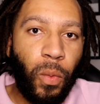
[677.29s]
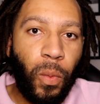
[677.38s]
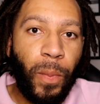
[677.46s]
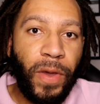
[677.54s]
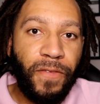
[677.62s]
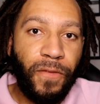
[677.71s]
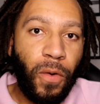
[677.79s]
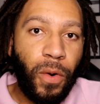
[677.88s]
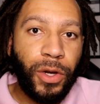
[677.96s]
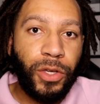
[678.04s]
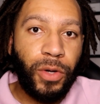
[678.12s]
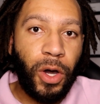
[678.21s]

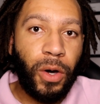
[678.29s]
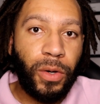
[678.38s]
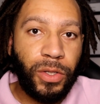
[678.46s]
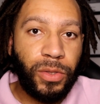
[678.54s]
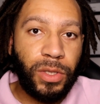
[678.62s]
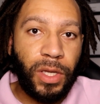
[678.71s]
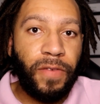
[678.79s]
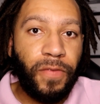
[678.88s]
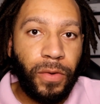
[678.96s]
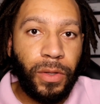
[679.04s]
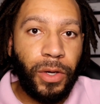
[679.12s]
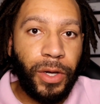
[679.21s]
before you go and you sit
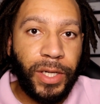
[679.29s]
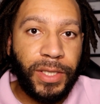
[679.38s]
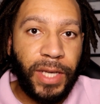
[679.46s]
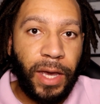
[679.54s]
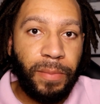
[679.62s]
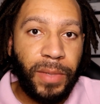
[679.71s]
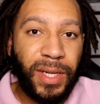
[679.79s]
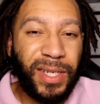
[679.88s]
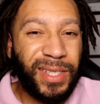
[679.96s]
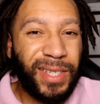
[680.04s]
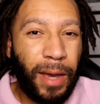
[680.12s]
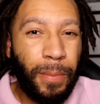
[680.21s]
for your exam,
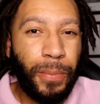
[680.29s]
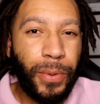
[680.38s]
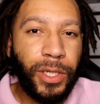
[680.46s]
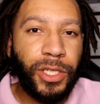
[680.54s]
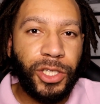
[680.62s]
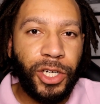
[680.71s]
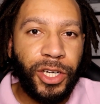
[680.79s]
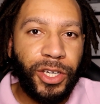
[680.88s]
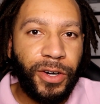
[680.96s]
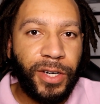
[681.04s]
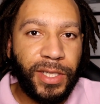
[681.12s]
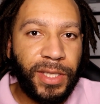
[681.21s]
because I'm pretty sure you're
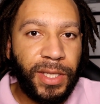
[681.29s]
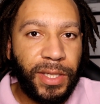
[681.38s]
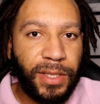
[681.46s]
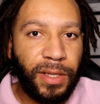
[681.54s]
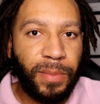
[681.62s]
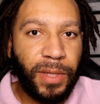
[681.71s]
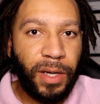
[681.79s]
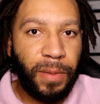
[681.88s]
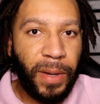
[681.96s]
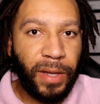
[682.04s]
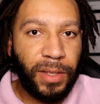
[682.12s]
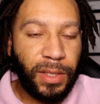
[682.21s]
going to see something
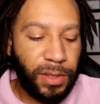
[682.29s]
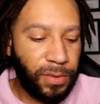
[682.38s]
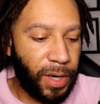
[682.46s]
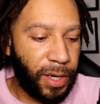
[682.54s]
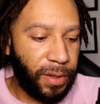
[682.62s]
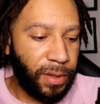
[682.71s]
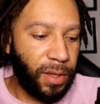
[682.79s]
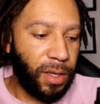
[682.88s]
about these, right?